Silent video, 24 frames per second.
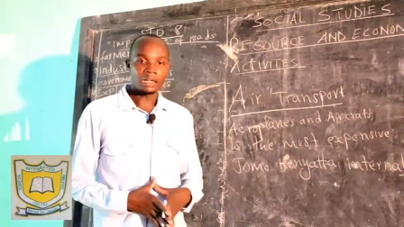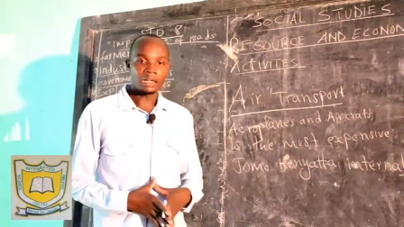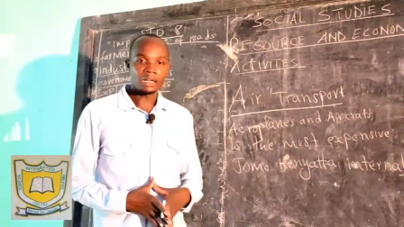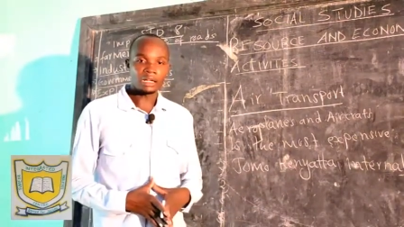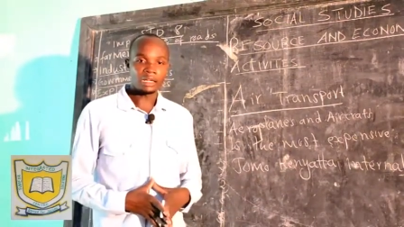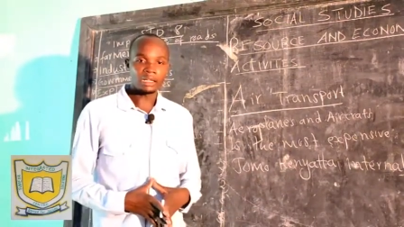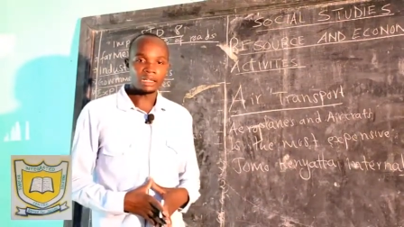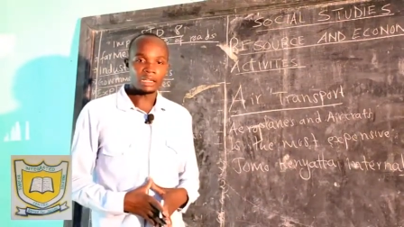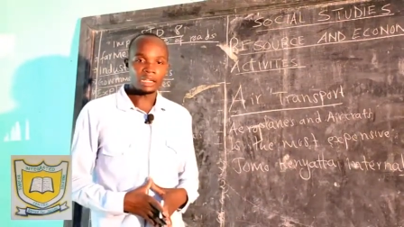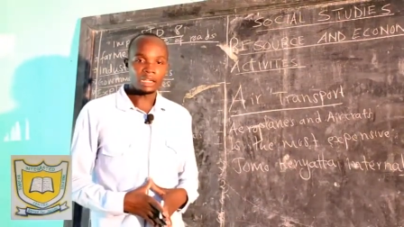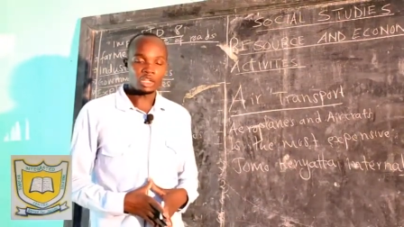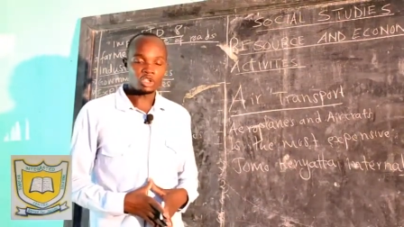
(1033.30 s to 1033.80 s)

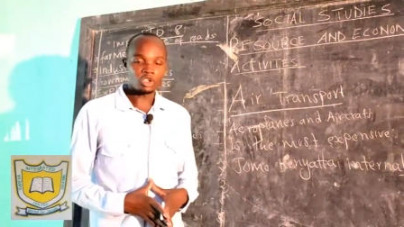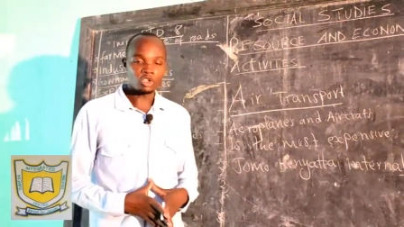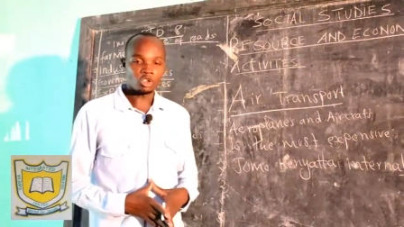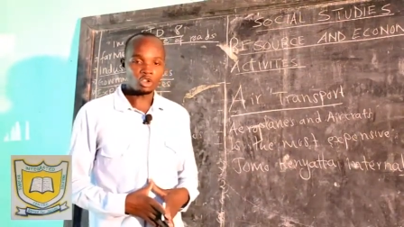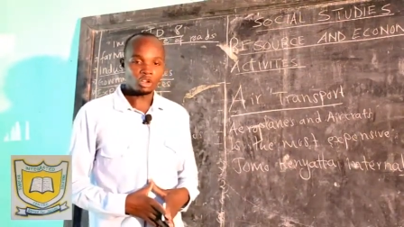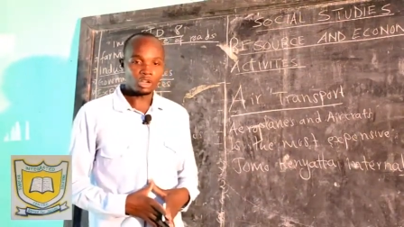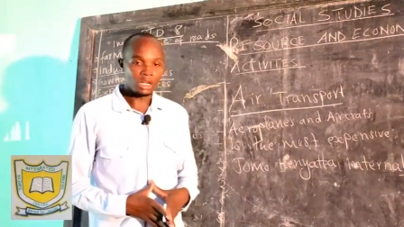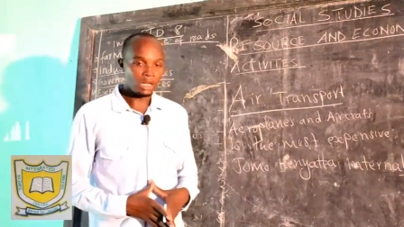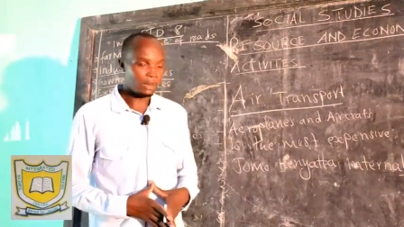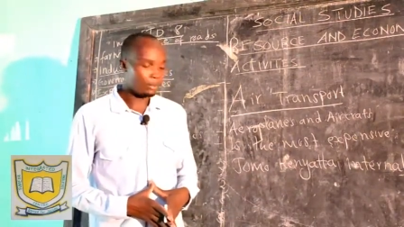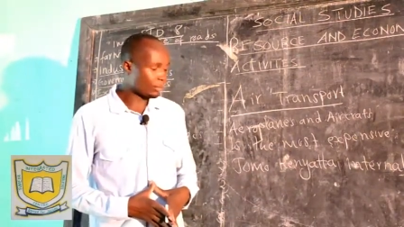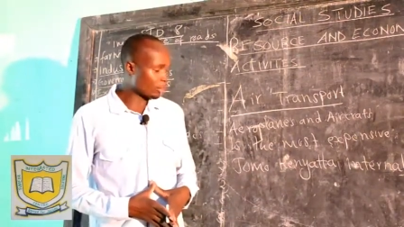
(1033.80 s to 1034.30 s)

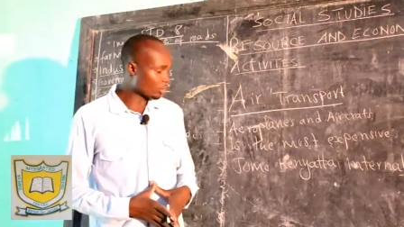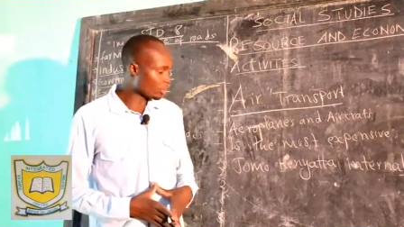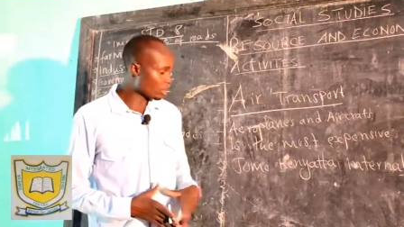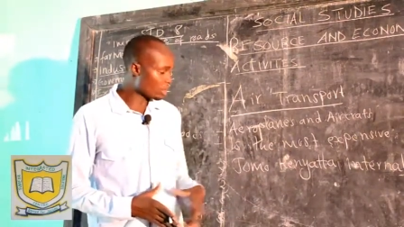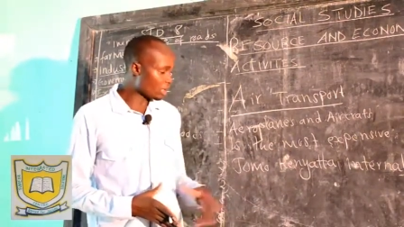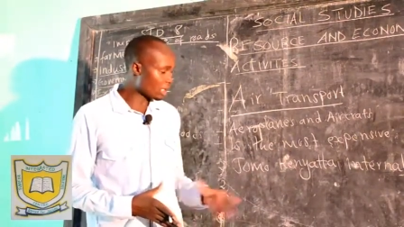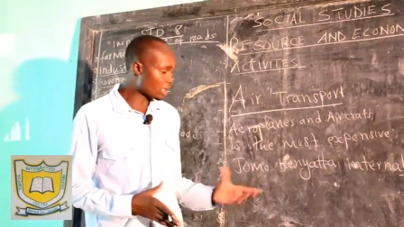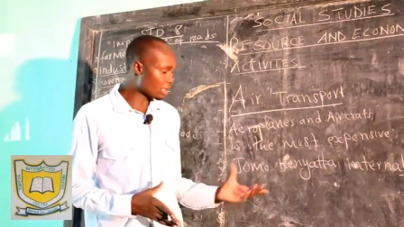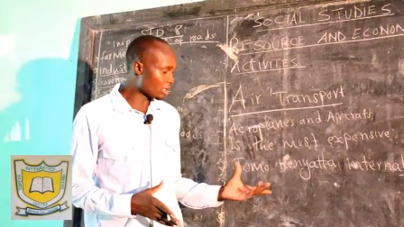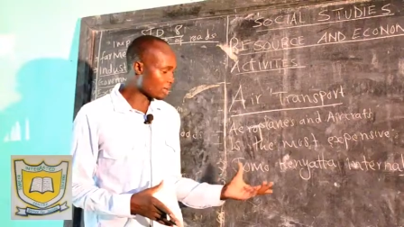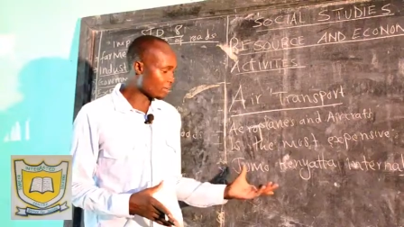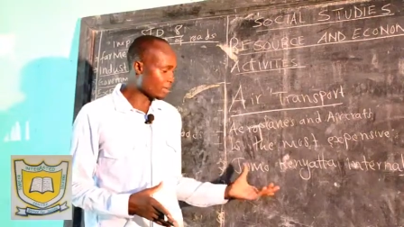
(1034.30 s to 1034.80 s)
International Airport,
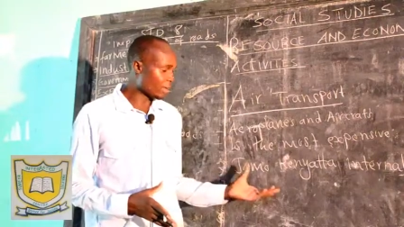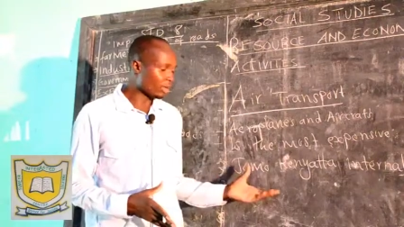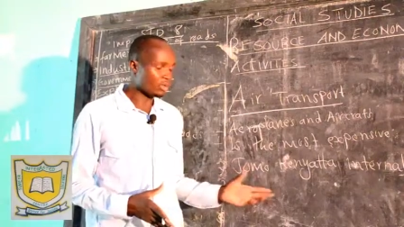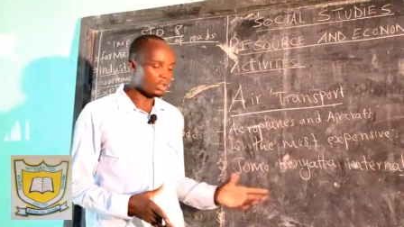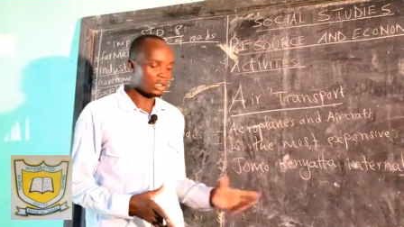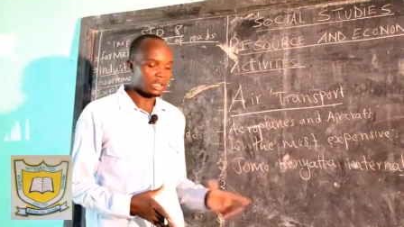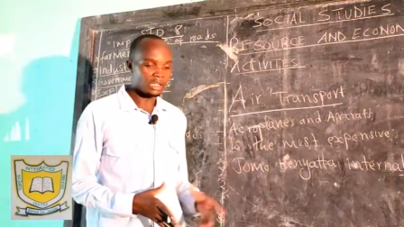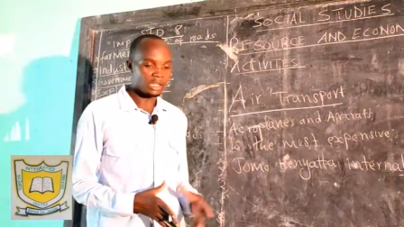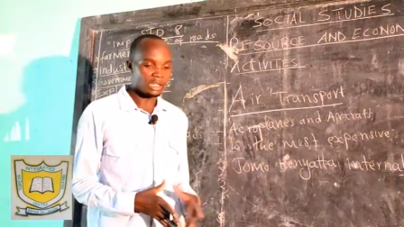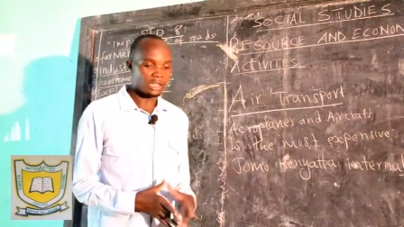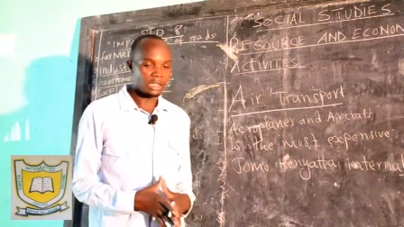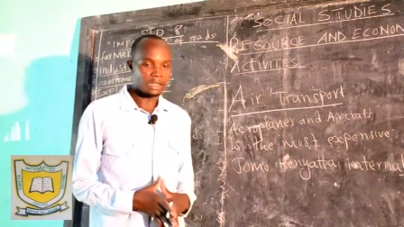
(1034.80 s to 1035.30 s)
that's found
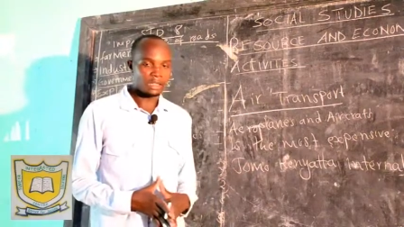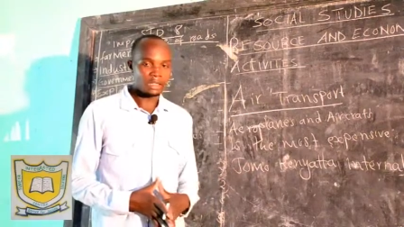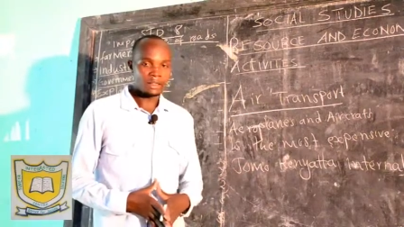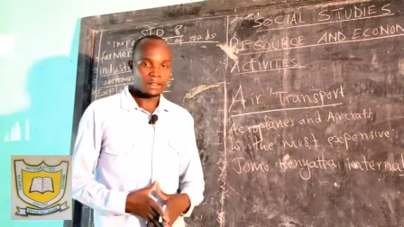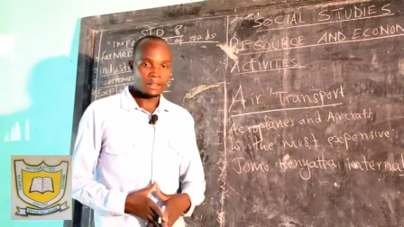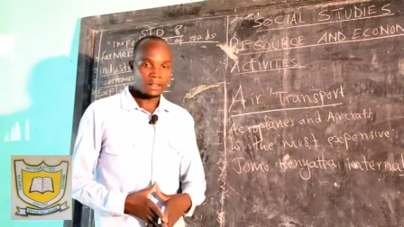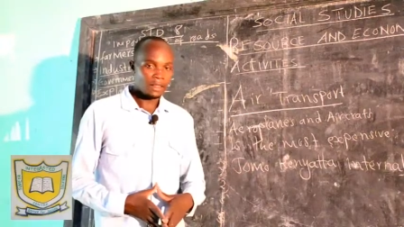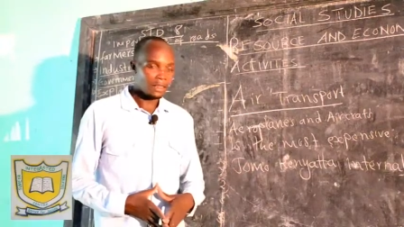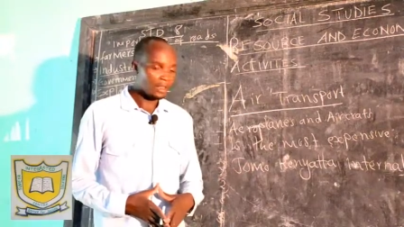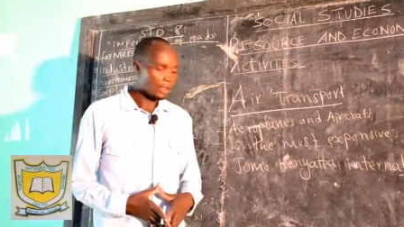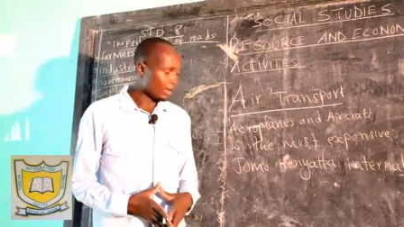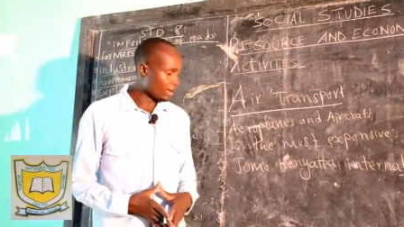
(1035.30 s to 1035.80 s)
in
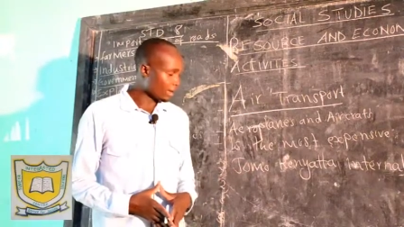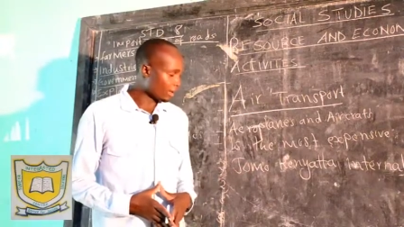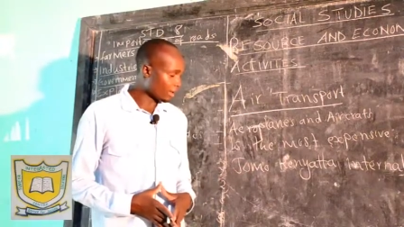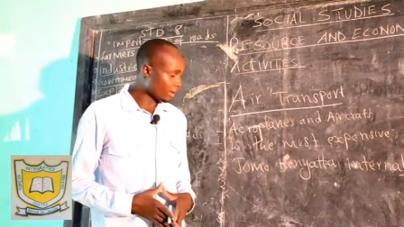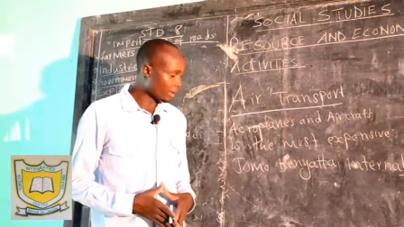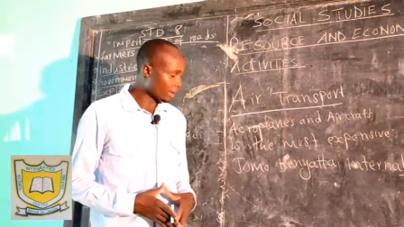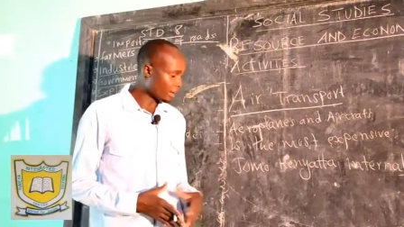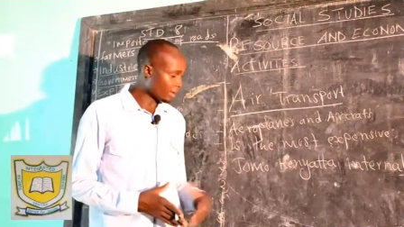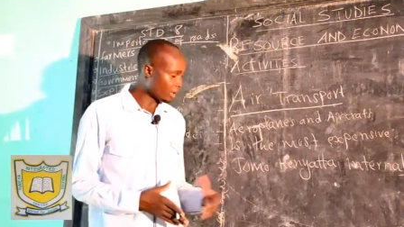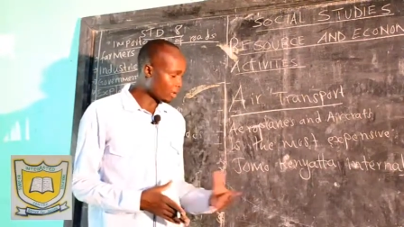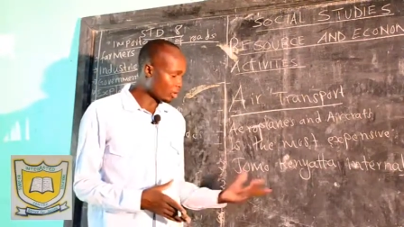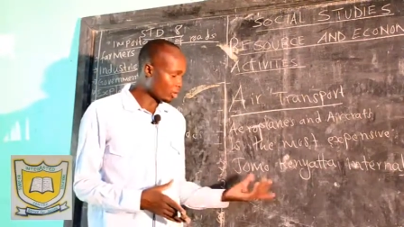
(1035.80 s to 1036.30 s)

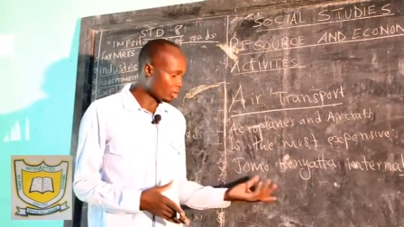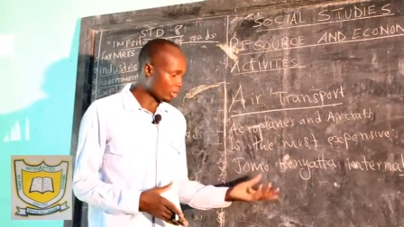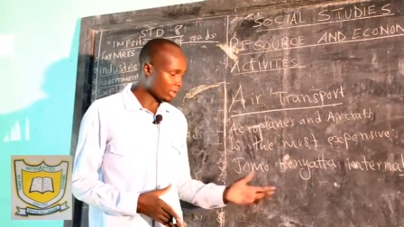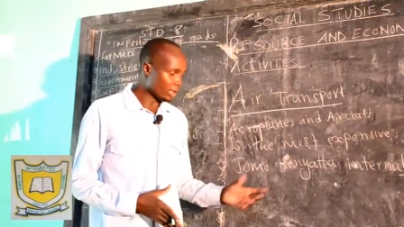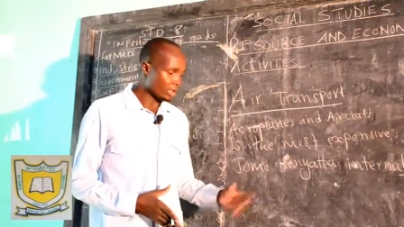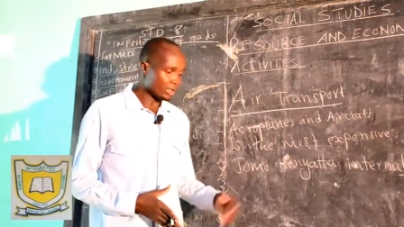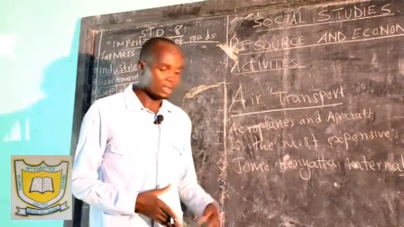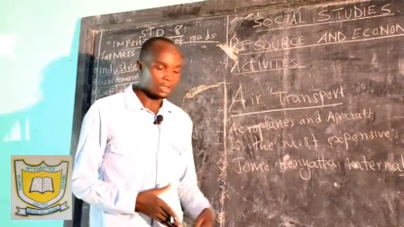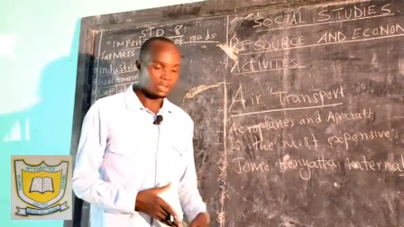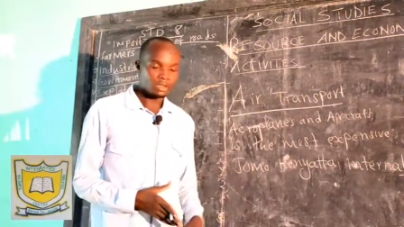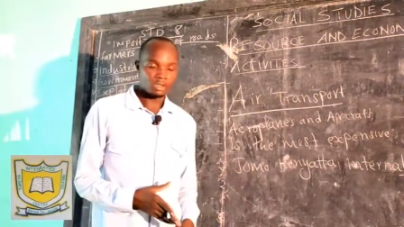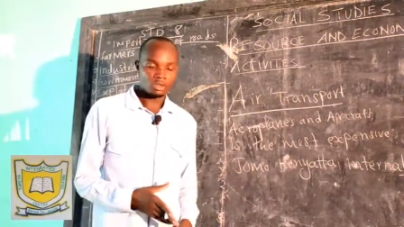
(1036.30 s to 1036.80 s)

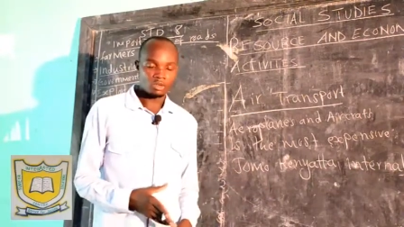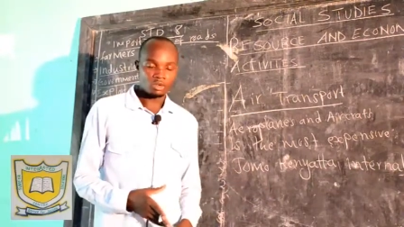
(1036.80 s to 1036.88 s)
Eldoret.